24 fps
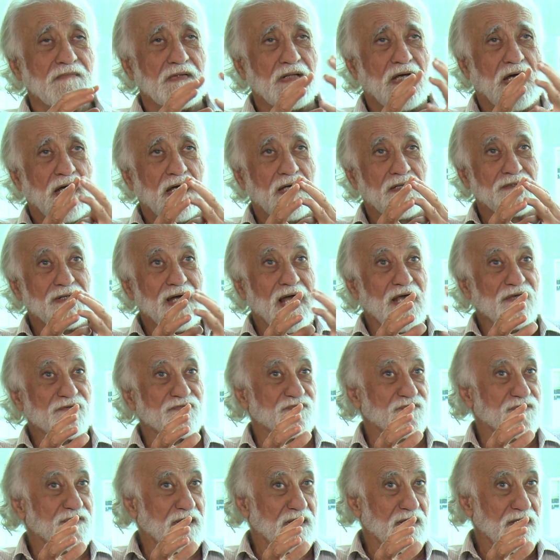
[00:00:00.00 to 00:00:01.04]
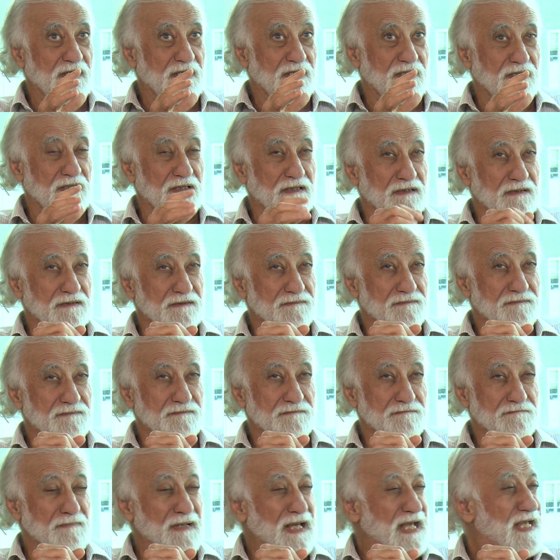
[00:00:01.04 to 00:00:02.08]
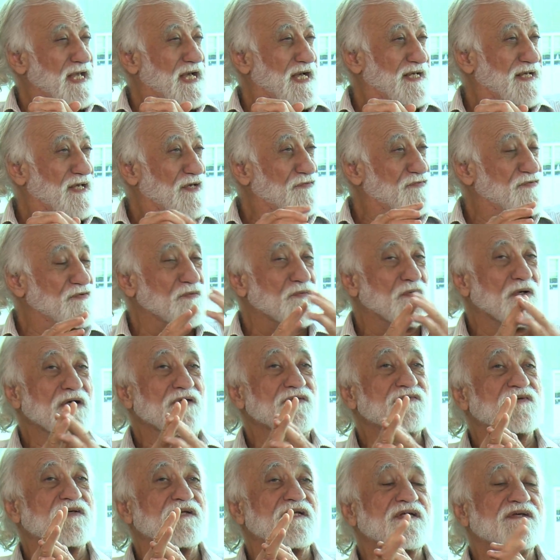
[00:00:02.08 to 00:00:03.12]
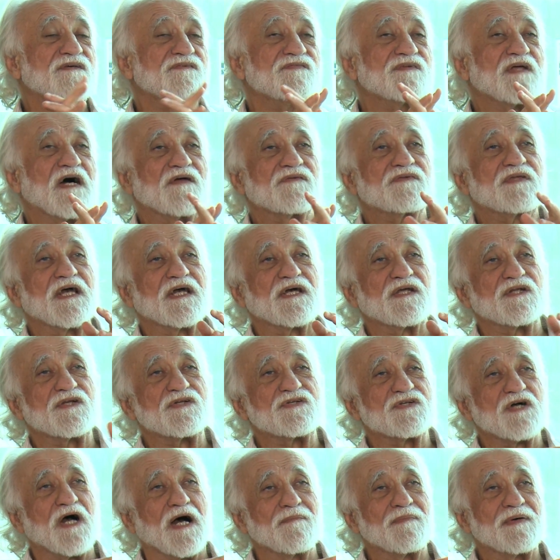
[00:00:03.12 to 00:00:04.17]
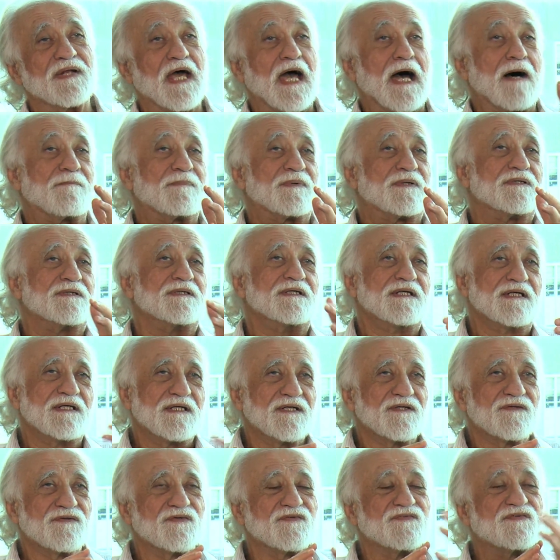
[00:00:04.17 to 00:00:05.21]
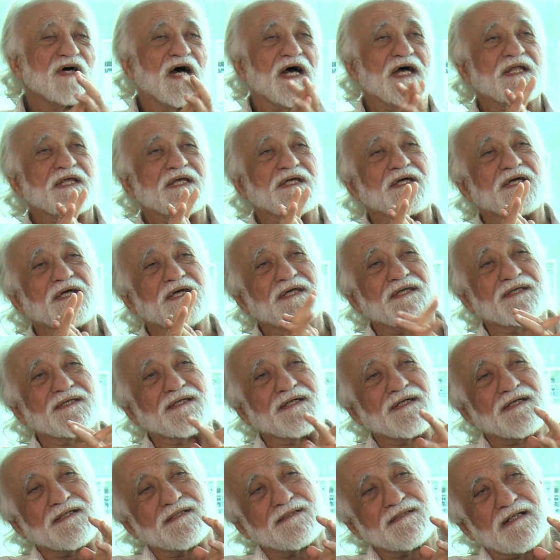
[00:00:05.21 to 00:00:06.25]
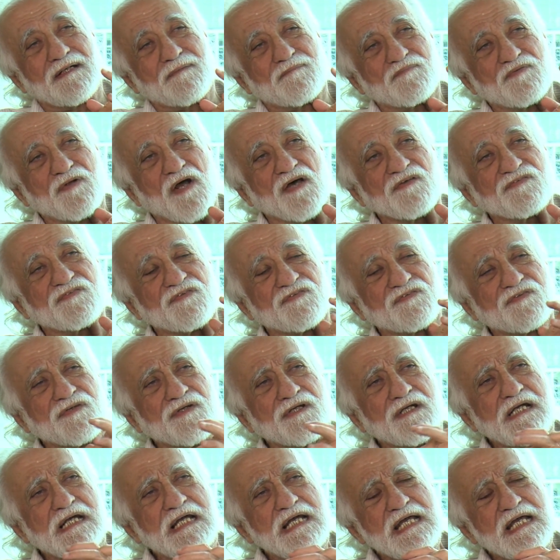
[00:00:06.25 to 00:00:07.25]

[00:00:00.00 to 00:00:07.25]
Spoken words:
last May, I guess it was, and he's now taking a job at Apple designing a processor.